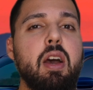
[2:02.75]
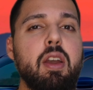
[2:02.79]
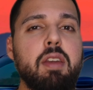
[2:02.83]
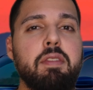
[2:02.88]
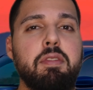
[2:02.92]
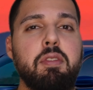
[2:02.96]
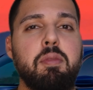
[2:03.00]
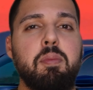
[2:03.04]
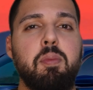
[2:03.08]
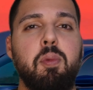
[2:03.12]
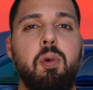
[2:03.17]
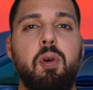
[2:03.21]

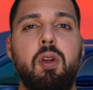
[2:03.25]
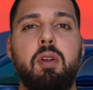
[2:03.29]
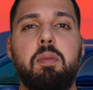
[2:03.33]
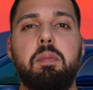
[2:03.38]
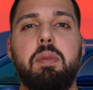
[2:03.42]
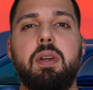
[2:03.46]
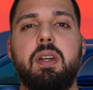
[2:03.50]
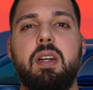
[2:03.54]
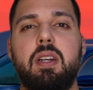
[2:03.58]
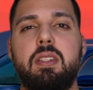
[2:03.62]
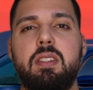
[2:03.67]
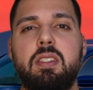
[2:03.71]
even more
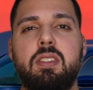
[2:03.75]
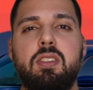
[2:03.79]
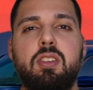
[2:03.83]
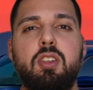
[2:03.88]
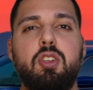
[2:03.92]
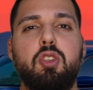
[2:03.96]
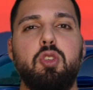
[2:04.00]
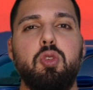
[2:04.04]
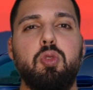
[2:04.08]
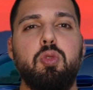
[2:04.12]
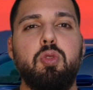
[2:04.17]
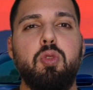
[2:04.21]
because it's a
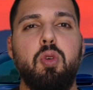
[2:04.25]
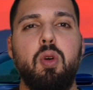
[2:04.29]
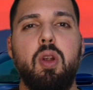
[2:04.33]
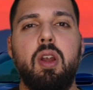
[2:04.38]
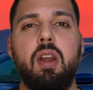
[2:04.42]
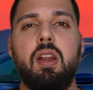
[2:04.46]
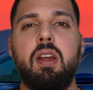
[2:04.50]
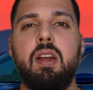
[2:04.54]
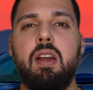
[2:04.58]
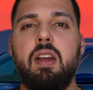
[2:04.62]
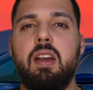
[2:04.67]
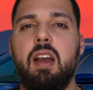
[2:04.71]
2-door.